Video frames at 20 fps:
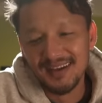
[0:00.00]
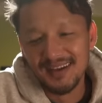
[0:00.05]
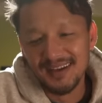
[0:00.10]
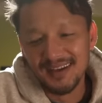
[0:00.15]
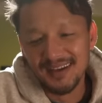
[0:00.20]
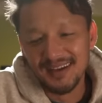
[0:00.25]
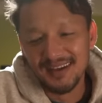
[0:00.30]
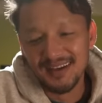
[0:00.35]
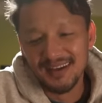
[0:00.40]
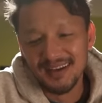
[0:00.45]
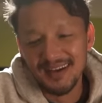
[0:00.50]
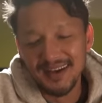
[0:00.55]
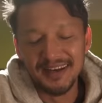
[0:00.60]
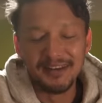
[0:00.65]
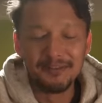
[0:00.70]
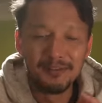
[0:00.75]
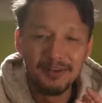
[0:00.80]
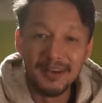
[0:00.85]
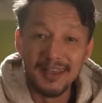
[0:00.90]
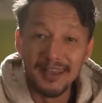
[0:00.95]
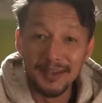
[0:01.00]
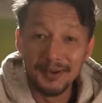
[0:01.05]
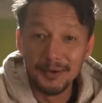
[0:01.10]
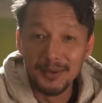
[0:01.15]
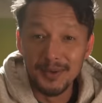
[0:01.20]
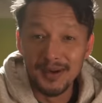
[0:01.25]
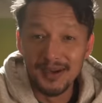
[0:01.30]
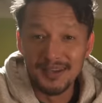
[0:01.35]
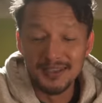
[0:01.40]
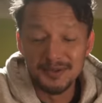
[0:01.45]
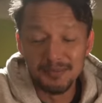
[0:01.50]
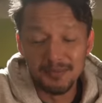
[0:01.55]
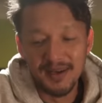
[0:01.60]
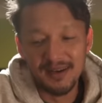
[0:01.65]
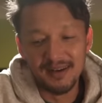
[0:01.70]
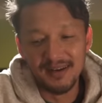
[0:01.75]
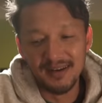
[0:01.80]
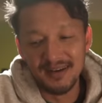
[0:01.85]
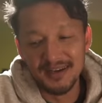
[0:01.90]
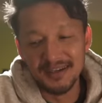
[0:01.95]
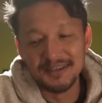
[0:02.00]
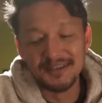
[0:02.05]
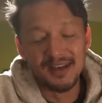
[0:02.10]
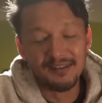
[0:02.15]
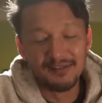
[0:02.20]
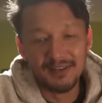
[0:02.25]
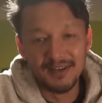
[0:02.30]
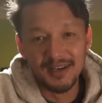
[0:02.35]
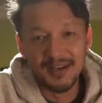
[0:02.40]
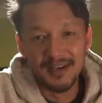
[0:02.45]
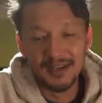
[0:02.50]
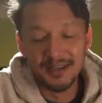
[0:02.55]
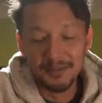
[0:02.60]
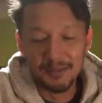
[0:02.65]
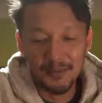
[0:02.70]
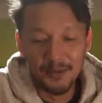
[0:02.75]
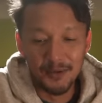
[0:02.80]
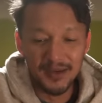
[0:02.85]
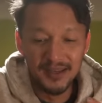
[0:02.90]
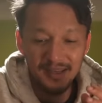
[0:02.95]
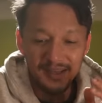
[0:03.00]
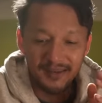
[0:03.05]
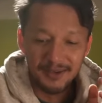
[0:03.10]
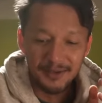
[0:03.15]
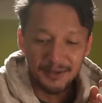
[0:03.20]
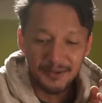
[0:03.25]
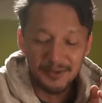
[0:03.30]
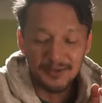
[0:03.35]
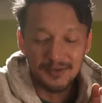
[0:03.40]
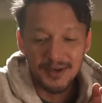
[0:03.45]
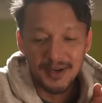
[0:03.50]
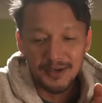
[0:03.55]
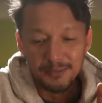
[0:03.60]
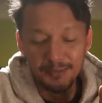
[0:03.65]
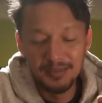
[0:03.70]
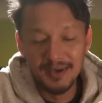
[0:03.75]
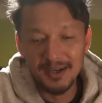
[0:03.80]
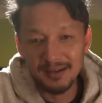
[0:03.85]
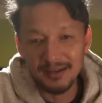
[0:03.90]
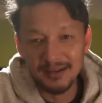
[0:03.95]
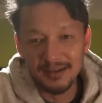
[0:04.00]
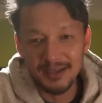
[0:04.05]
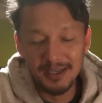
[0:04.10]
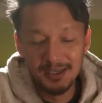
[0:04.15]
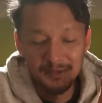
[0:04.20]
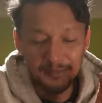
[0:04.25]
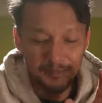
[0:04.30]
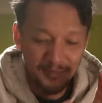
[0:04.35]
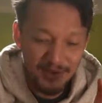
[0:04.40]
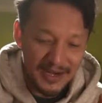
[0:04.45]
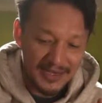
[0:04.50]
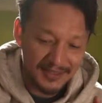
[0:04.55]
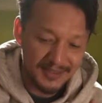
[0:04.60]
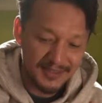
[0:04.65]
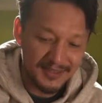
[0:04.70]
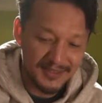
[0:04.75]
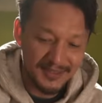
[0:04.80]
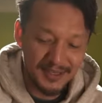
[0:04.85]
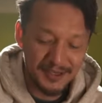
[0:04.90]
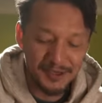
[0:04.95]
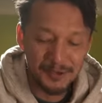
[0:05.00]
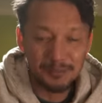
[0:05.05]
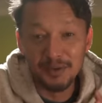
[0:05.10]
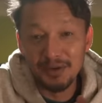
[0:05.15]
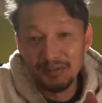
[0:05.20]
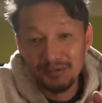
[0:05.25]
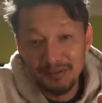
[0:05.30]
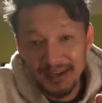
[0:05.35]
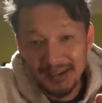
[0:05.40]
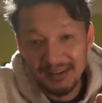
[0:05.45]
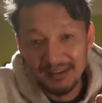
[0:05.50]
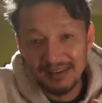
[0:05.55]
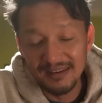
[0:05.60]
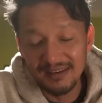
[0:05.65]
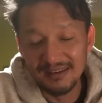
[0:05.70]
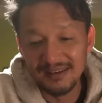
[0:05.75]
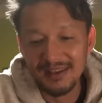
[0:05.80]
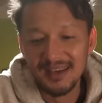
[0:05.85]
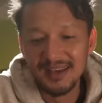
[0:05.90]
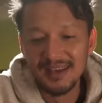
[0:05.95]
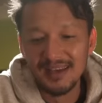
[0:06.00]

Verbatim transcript: Uh, and every day, you know, I spend at least half an hour in the morning, you know, trying to build it, practice it, perfect it.